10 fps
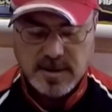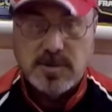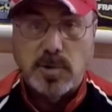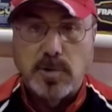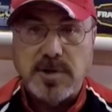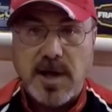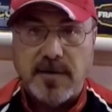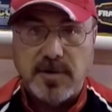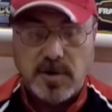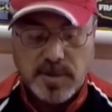tools to
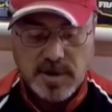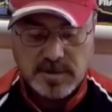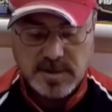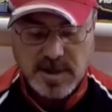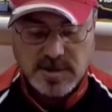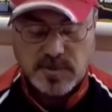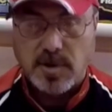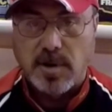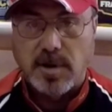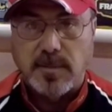have in your boat. That's
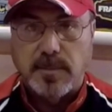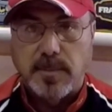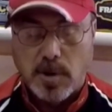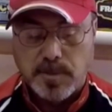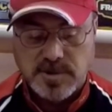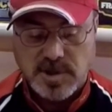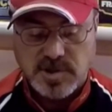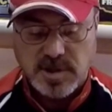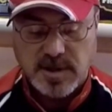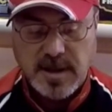regarding boat
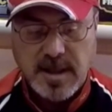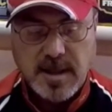positioning.